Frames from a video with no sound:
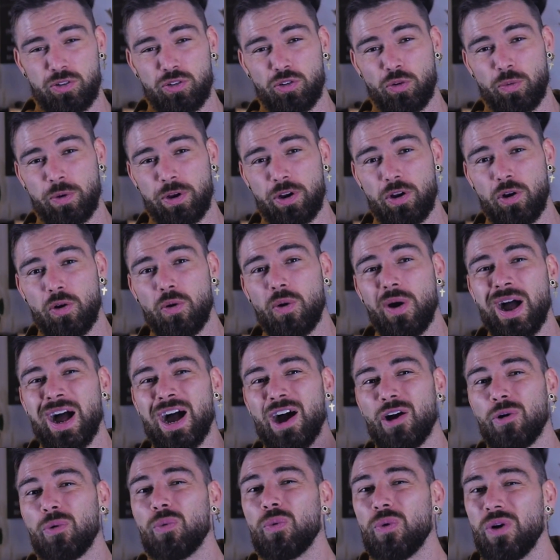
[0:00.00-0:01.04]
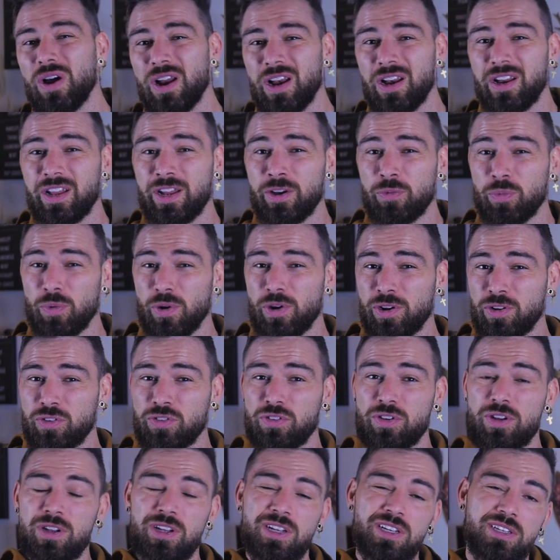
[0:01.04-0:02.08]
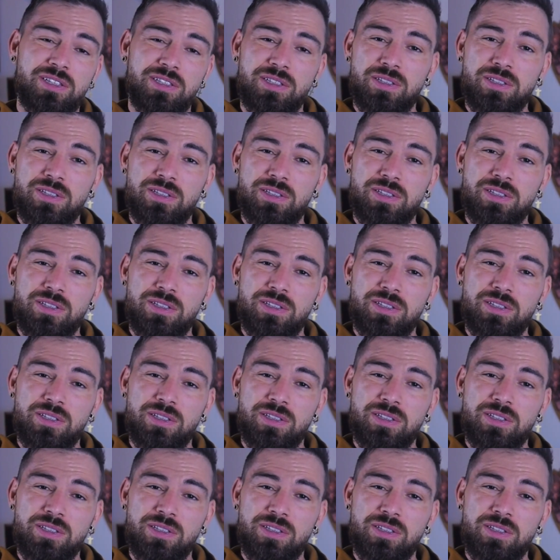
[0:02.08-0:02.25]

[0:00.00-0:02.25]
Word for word: Do we know how well it works?